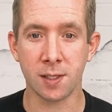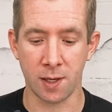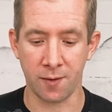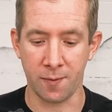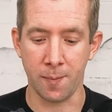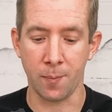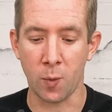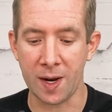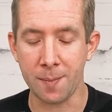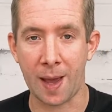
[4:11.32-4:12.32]
of
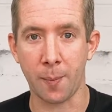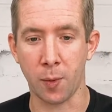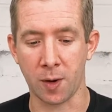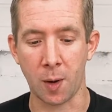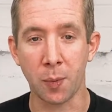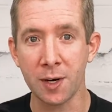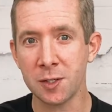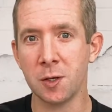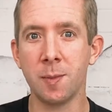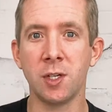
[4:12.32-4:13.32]
white mat board are put
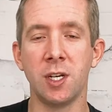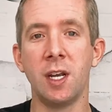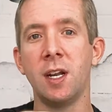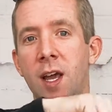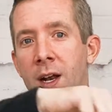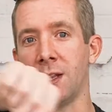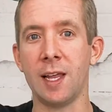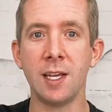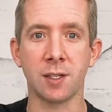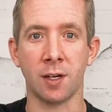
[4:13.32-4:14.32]
into a machine and a
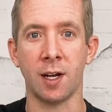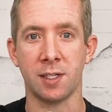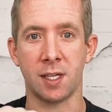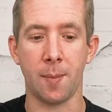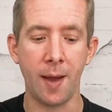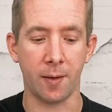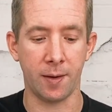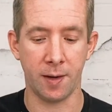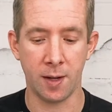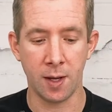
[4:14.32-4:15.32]
laser cuts them out.
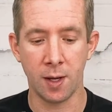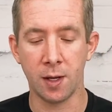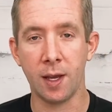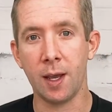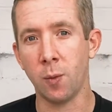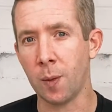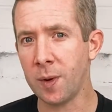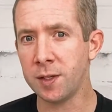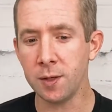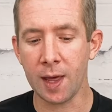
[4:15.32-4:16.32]
When
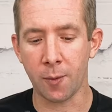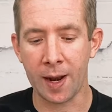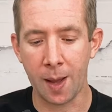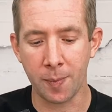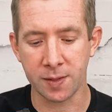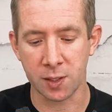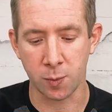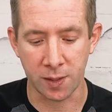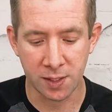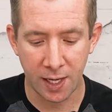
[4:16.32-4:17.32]
we do that, what happens is
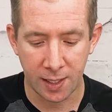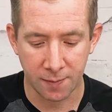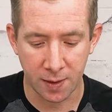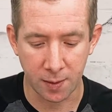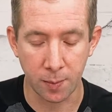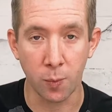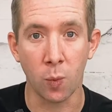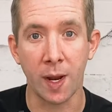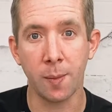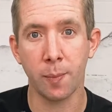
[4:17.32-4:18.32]
one side of the
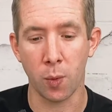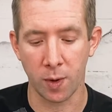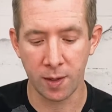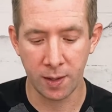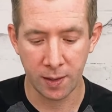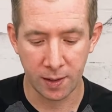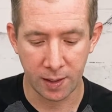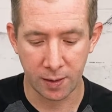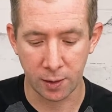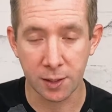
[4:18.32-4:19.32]
white board
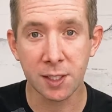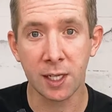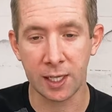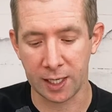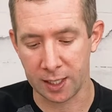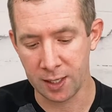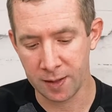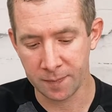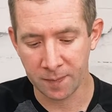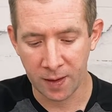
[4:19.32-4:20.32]
looks
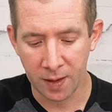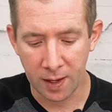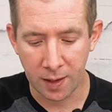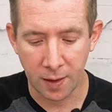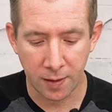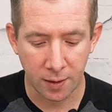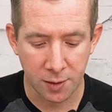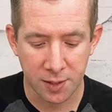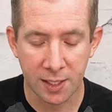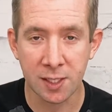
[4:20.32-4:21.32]
clean, and then the
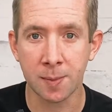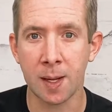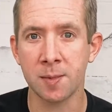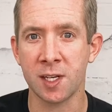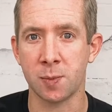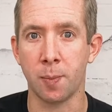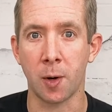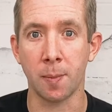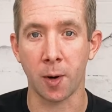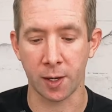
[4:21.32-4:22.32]
other side sometimes has
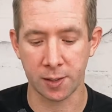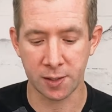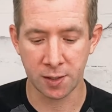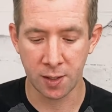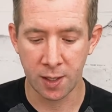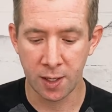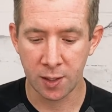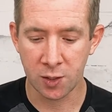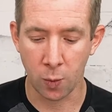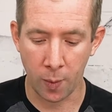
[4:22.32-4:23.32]
burnt marks.
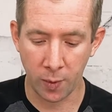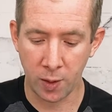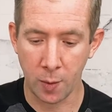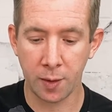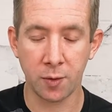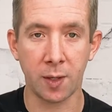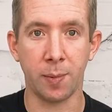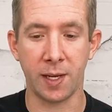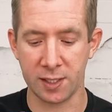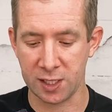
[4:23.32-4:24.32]
So when we're going through to
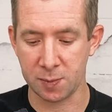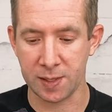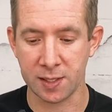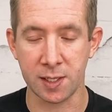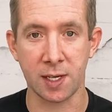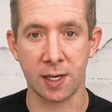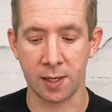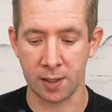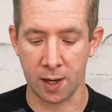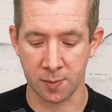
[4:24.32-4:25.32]
place these pieces
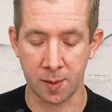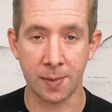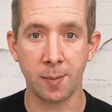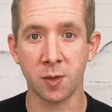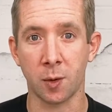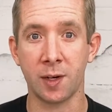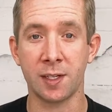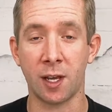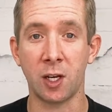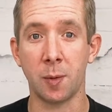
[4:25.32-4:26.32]
in, sometimes we're going to
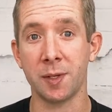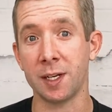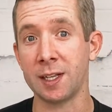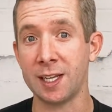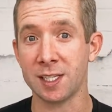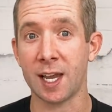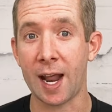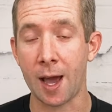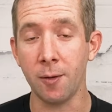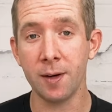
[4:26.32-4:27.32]
tell you to put the clean side
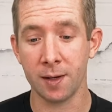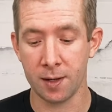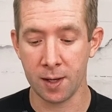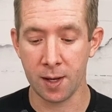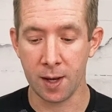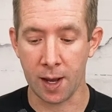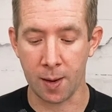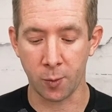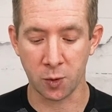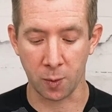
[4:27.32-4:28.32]
out,
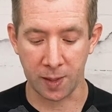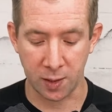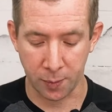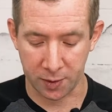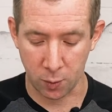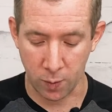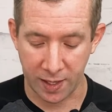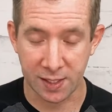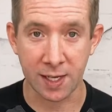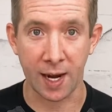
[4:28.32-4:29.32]
which will mean to put the
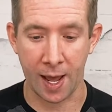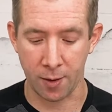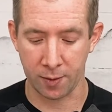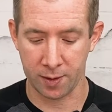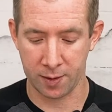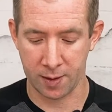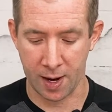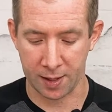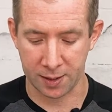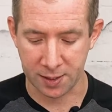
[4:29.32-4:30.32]
white side out,
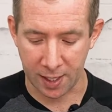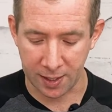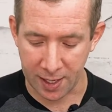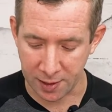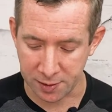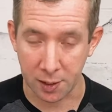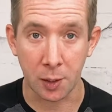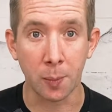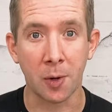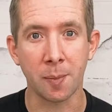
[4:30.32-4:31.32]
not the side that has the
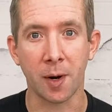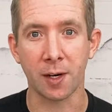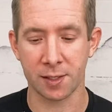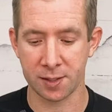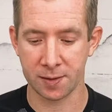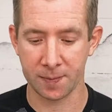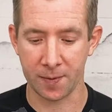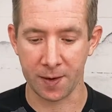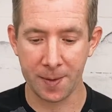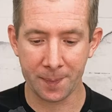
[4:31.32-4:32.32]
little burn marks.
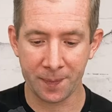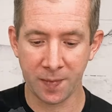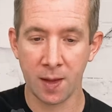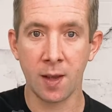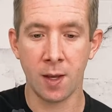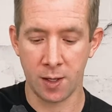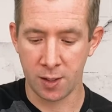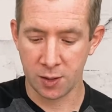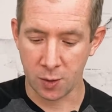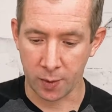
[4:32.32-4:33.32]
All right,
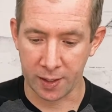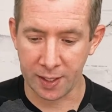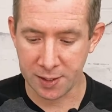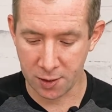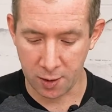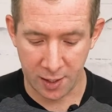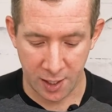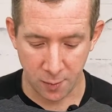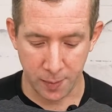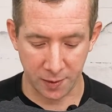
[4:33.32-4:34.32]
so we're going to get started
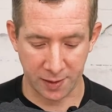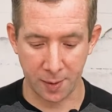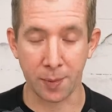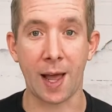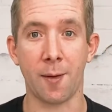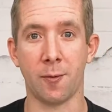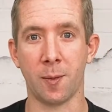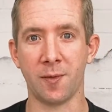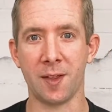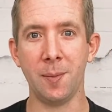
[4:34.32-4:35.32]
here building the
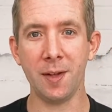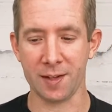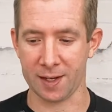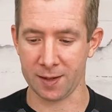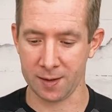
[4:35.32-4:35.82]
platform for the building.